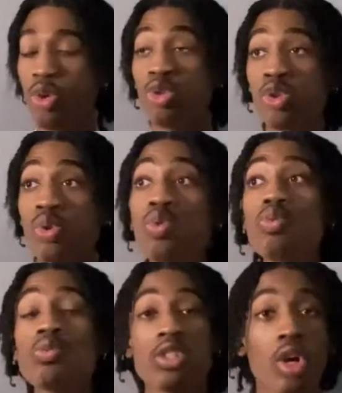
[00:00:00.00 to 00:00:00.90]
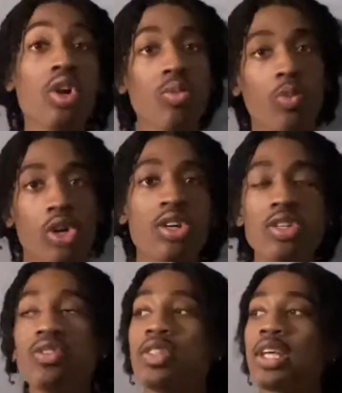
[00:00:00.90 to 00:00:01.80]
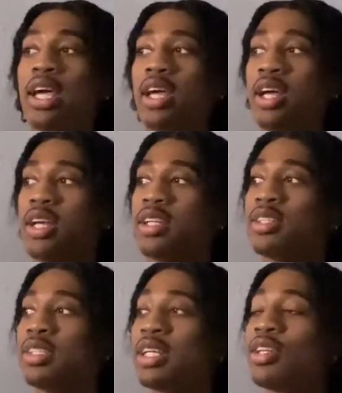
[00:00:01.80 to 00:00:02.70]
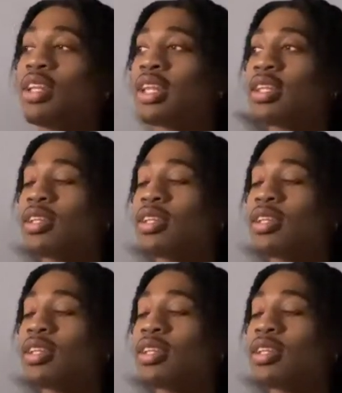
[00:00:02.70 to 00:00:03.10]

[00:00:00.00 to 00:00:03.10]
through certain words, then,